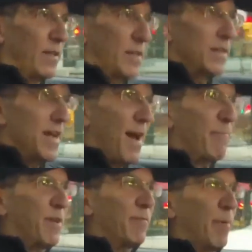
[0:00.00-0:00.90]
the
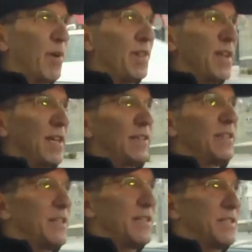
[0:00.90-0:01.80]
adaptive part of the
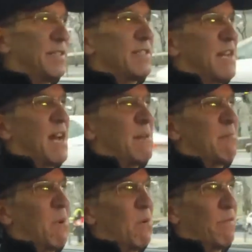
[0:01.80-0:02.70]
LEDs is not
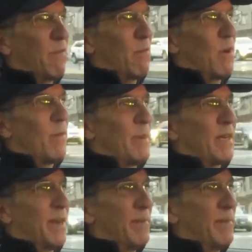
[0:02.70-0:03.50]
overwhelming,